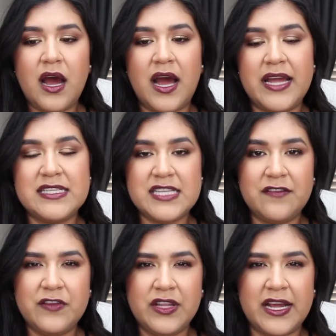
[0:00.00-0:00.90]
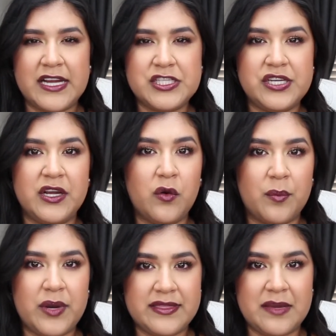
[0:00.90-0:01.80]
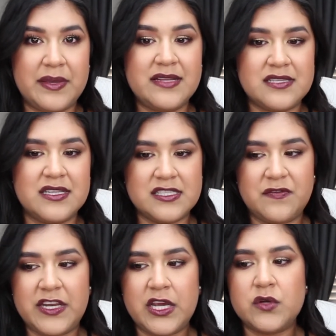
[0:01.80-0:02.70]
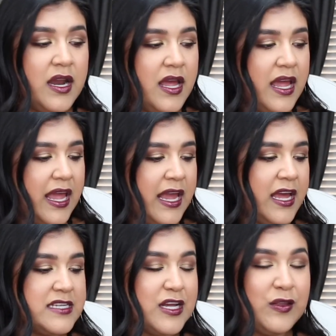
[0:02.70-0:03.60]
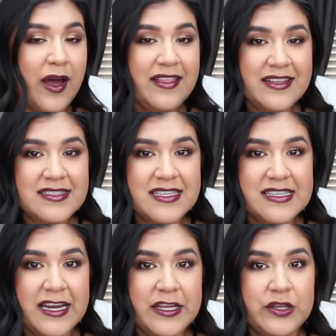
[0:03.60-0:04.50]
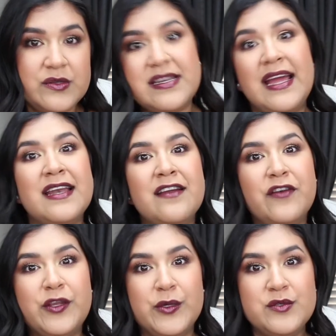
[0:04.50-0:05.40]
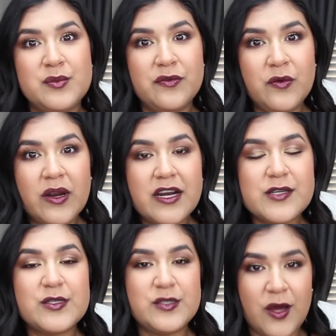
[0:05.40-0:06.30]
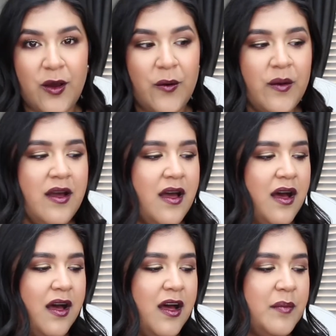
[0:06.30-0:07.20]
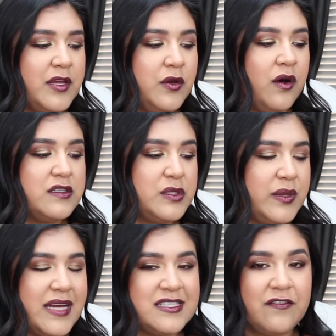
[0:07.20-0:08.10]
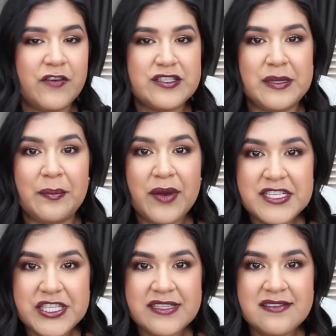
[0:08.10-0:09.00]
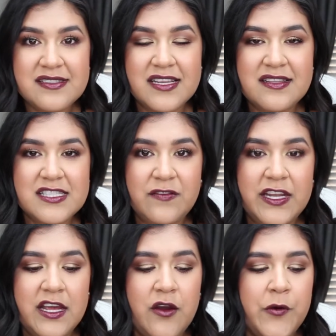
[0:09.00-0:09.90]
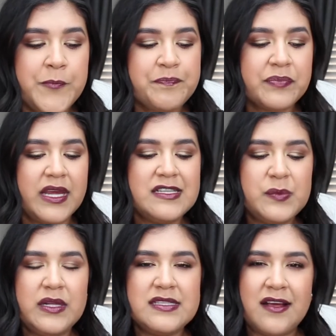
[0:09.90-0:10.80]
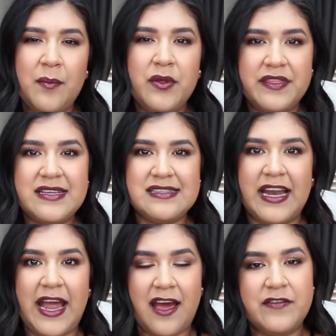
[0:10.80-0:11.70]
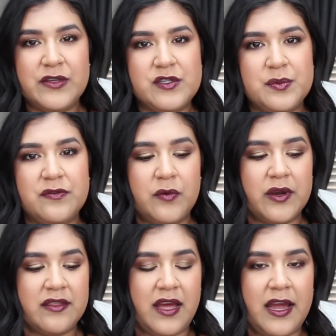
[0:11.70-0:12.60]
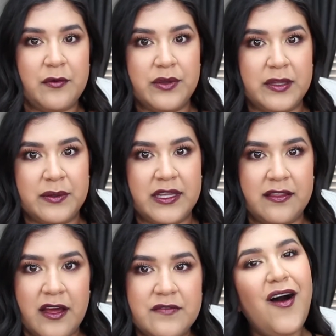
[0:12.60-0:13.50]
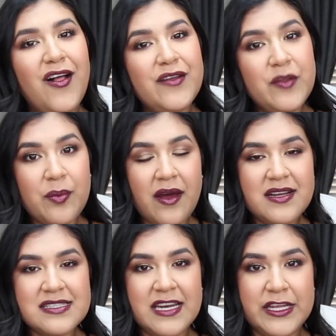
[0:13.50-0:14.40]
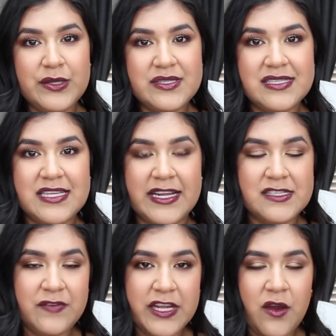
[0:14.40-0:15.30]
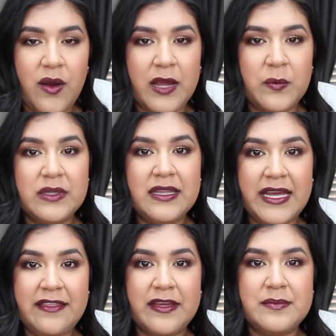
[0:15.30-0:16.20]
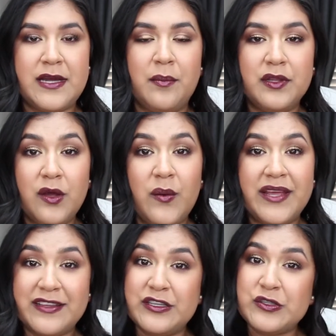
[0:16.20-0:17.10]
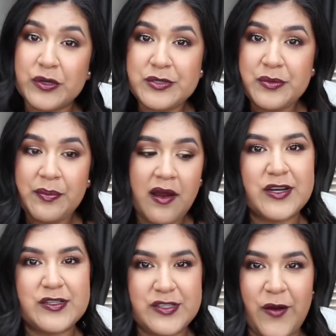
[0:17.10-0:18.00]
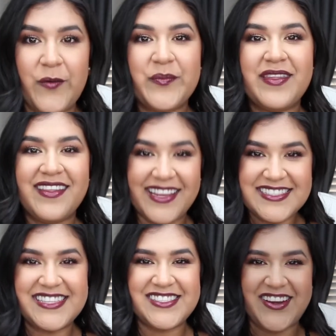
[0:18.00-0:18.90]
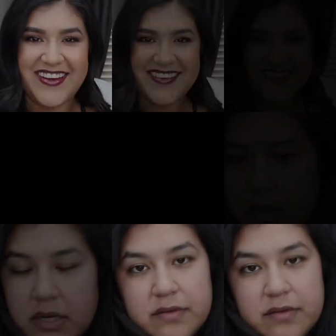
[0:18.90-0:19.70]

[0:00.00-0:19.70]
I did feel like I should incorporate them into this video. And a lot of these things that I used, I had never used before, so you'll also get some first impressions in this video, as well as a couple things that I have used before that I really love. All of the products that I used in today's video, I will link them down below in the description bar. So let's get started. All